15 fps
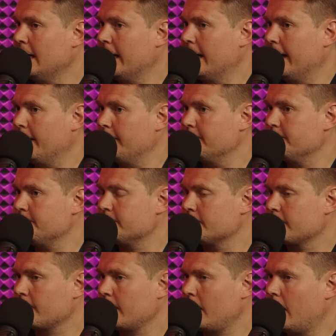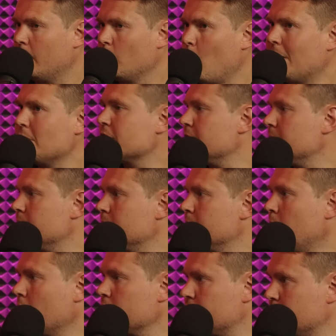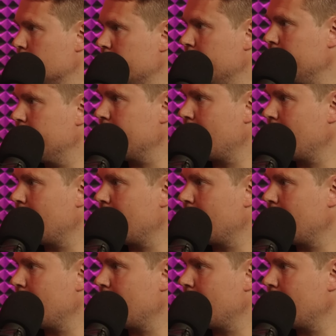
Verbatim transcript: I welcome, possibly in